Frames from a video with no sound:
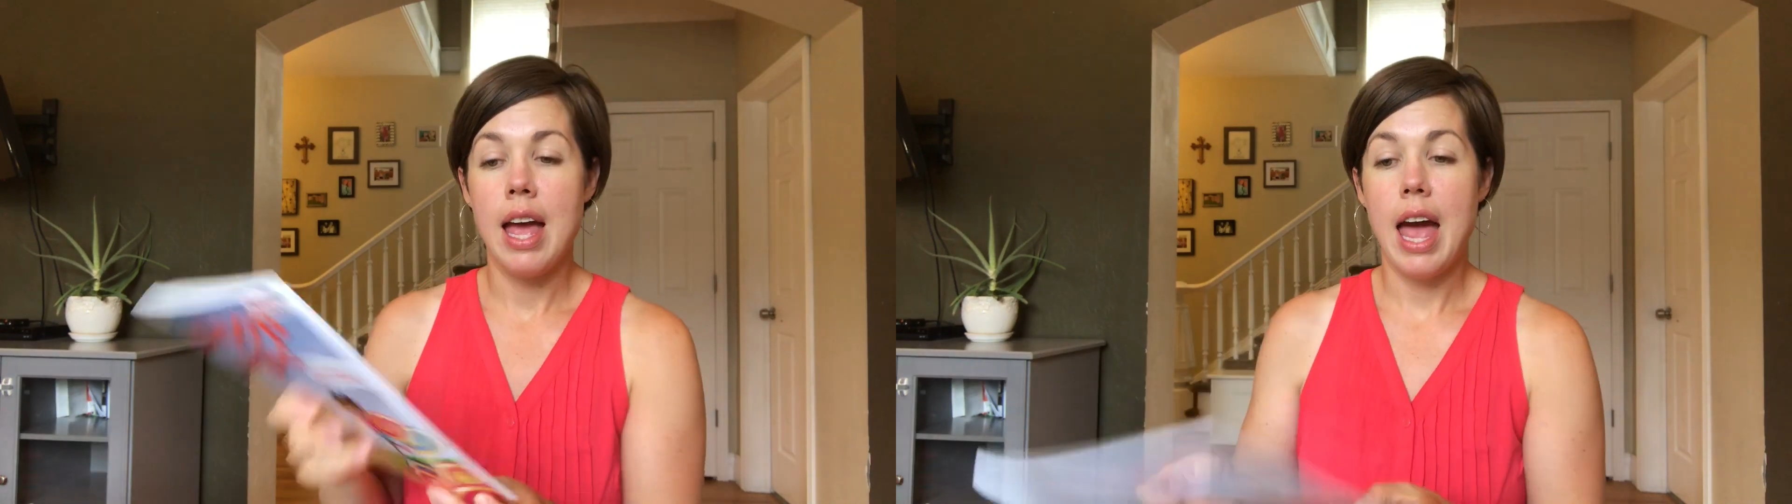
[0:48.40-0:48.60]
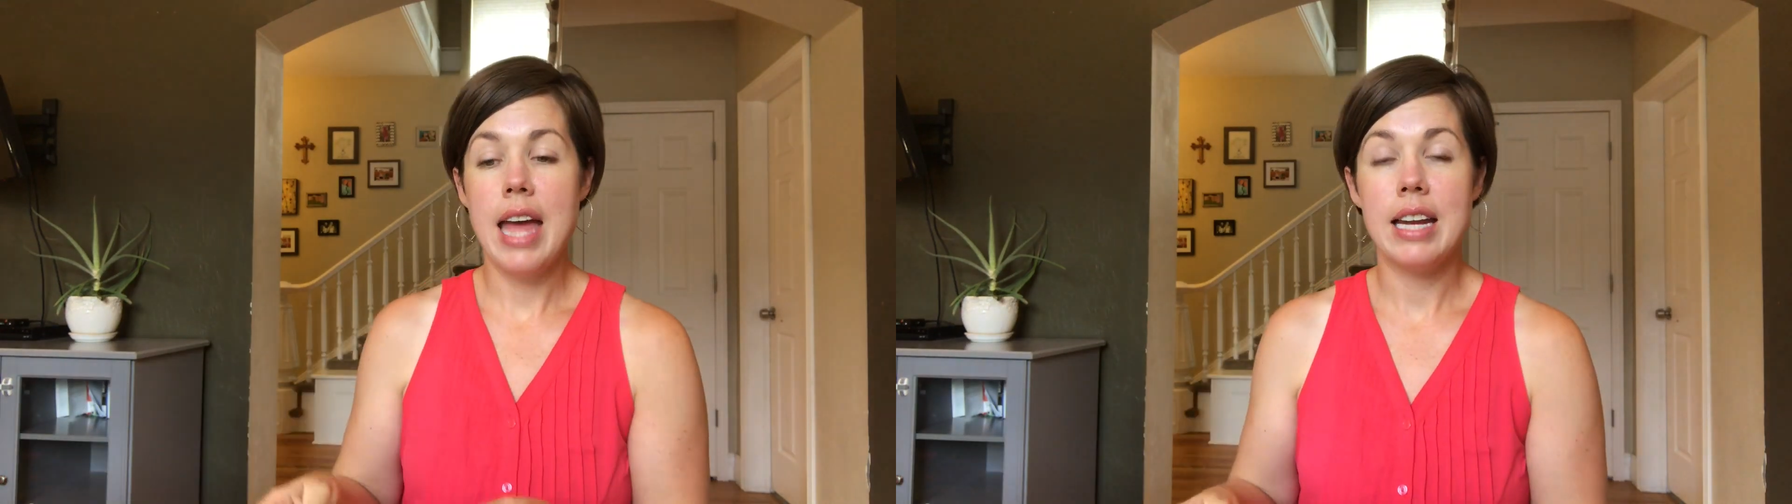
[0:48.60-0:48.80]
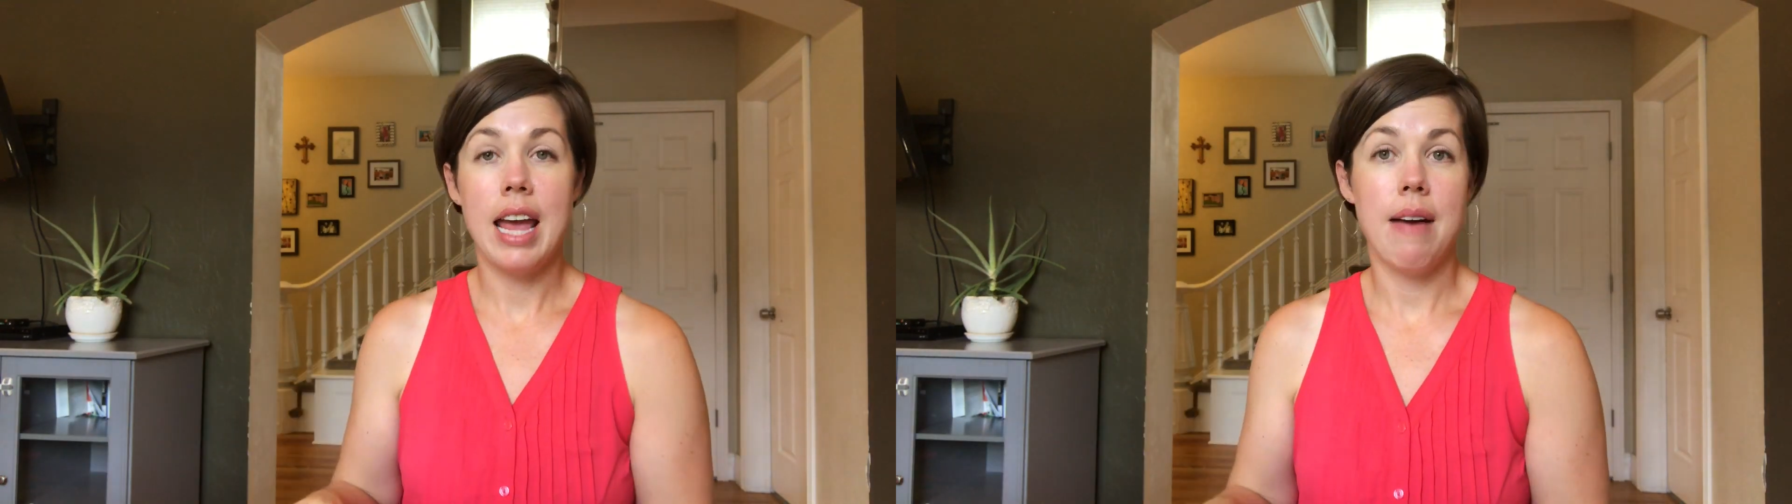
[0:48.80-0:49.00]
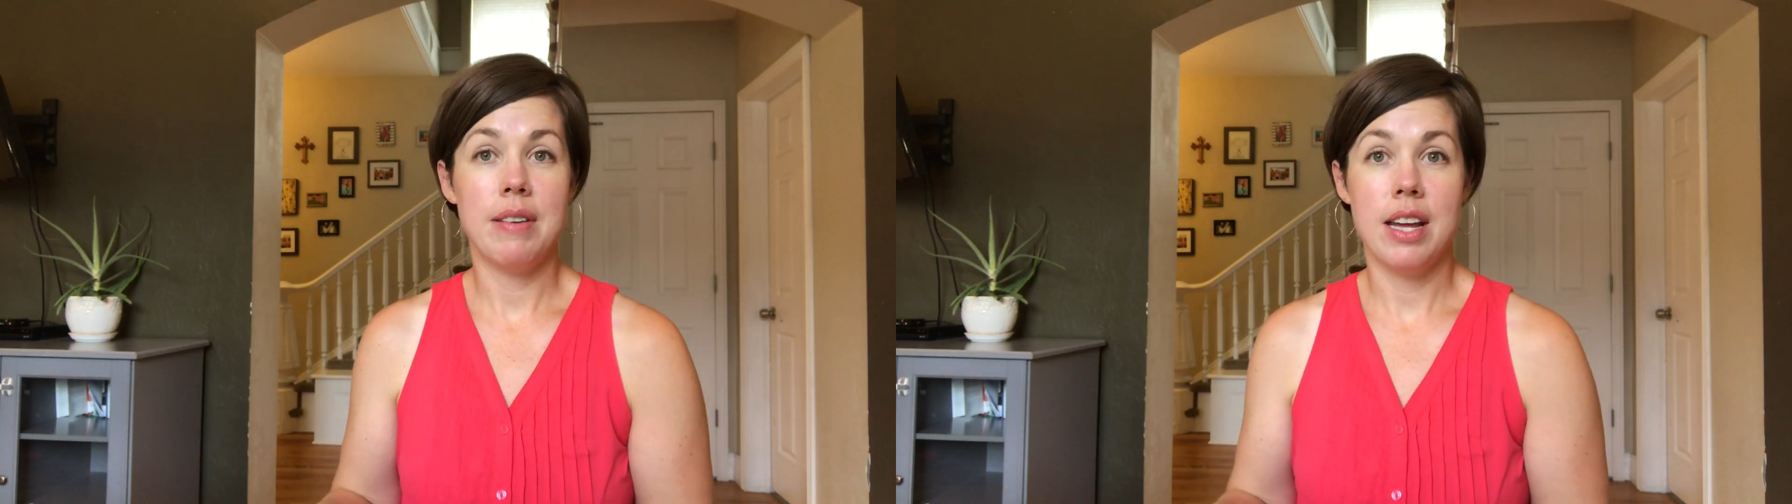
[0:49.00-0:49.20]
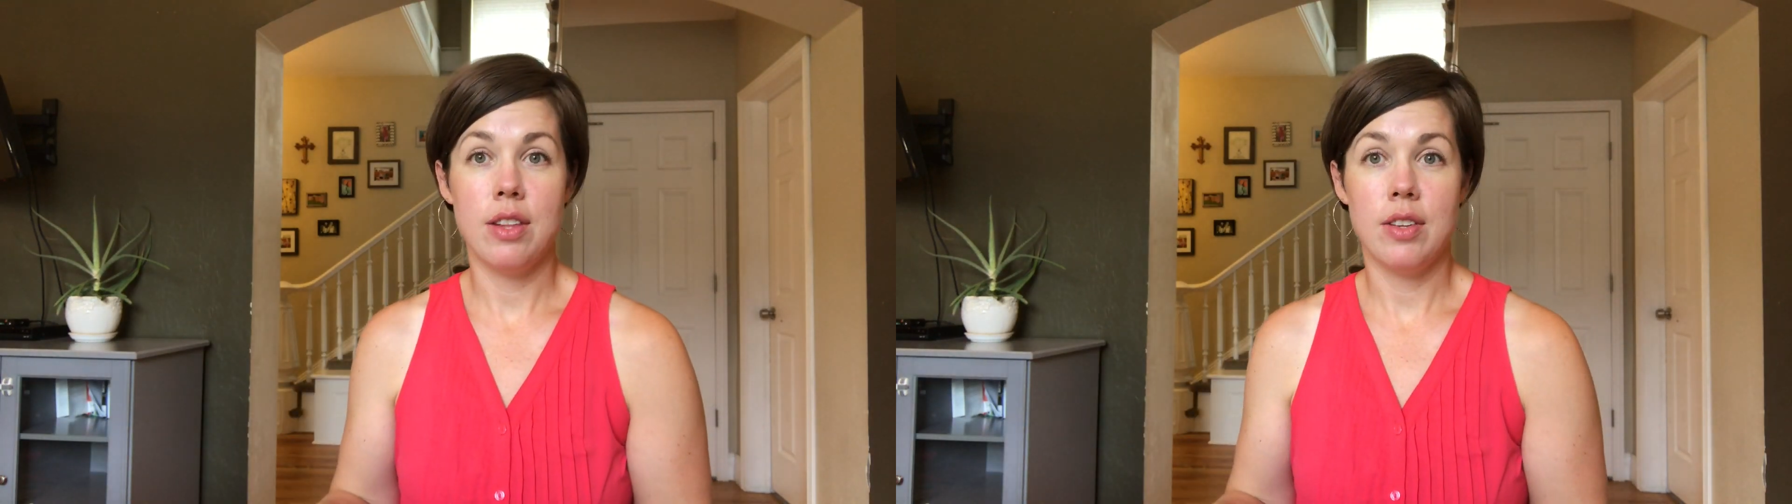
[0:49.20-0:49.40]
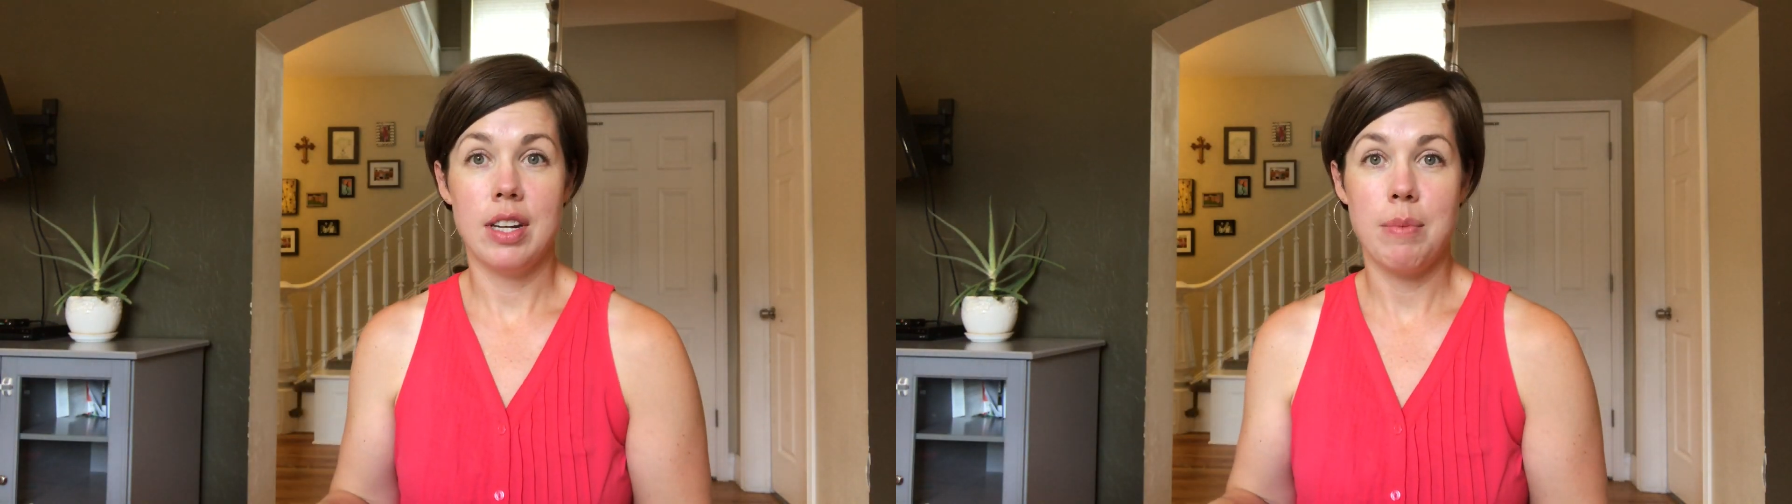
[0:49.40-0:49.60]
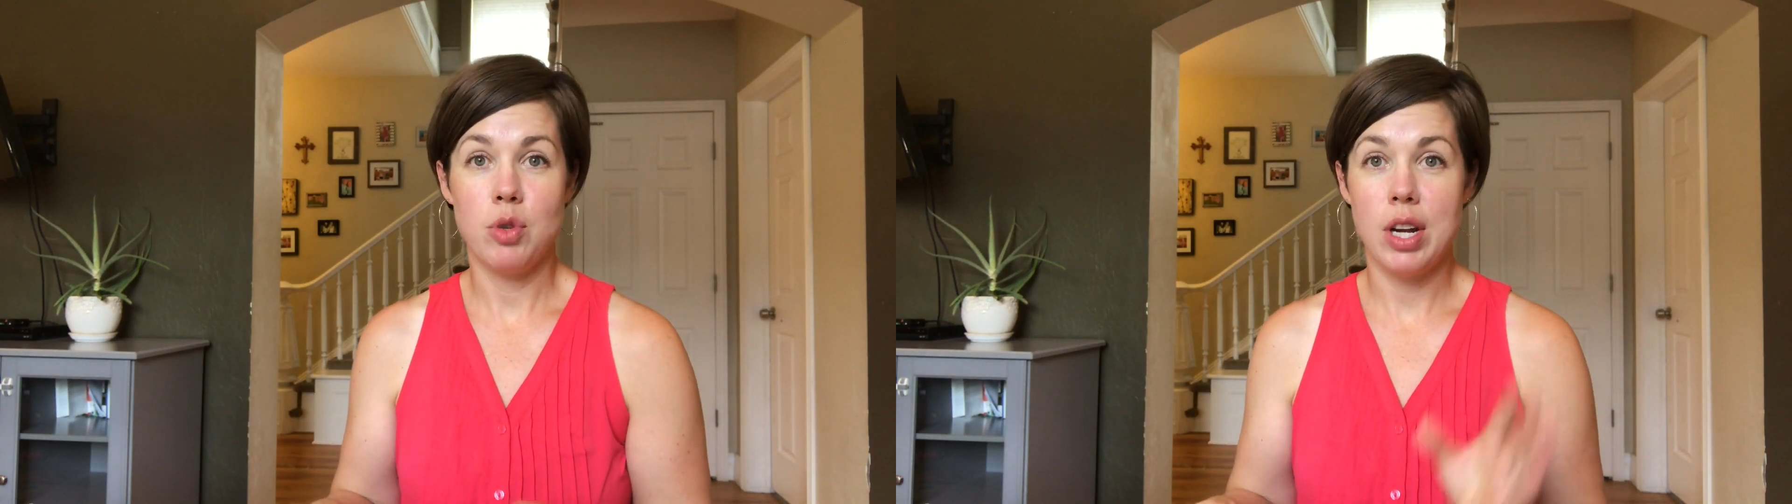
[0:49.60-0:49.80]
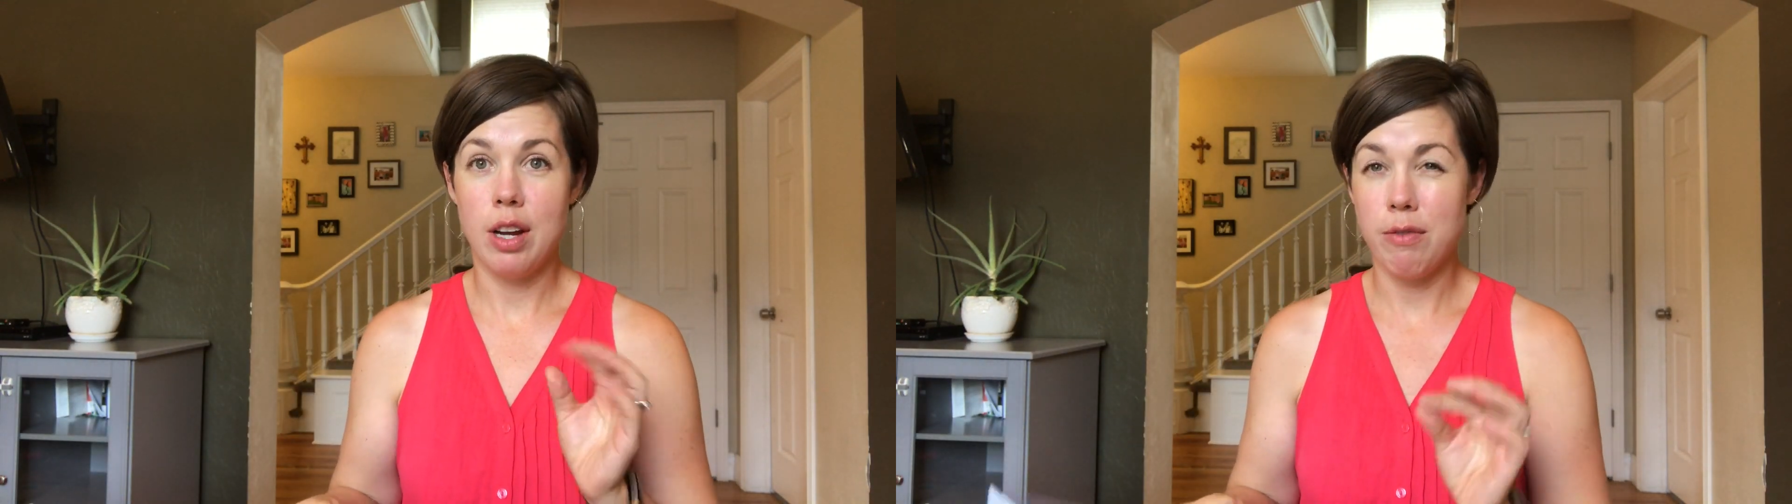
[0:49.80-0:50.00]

And I have another that I'm trying out